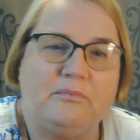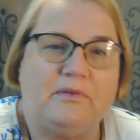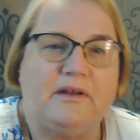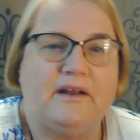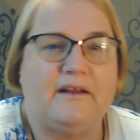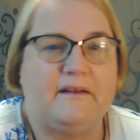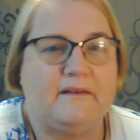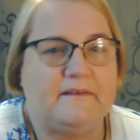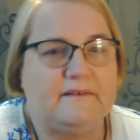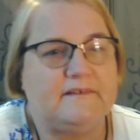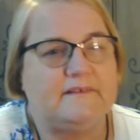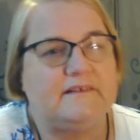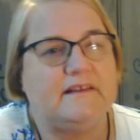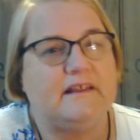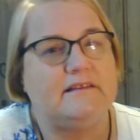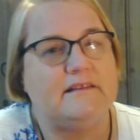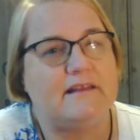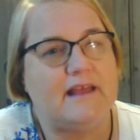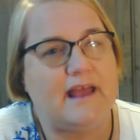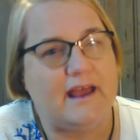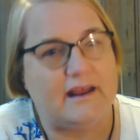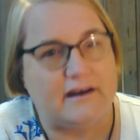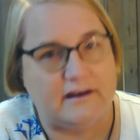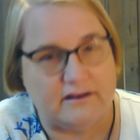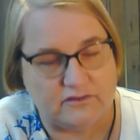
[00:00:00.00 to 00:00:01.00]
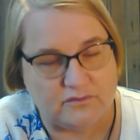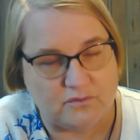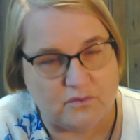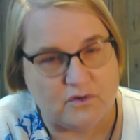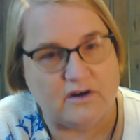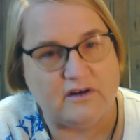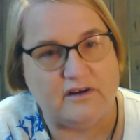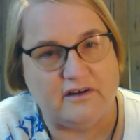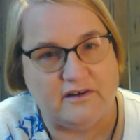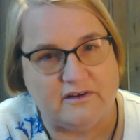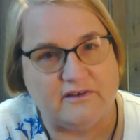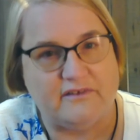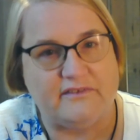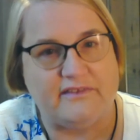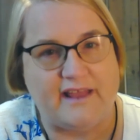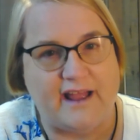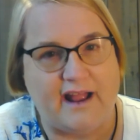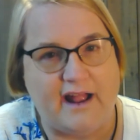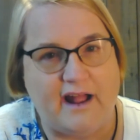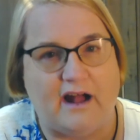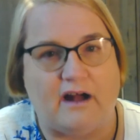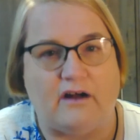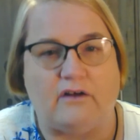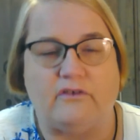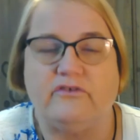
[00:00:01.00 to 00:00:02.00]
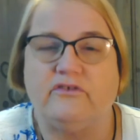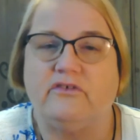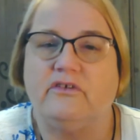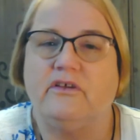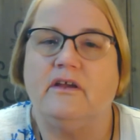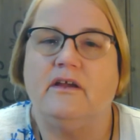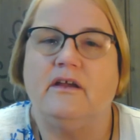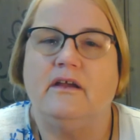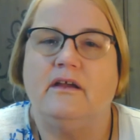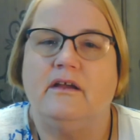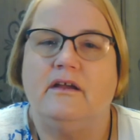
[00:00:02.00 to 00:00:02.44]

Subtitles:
but other than that, he's working on the house.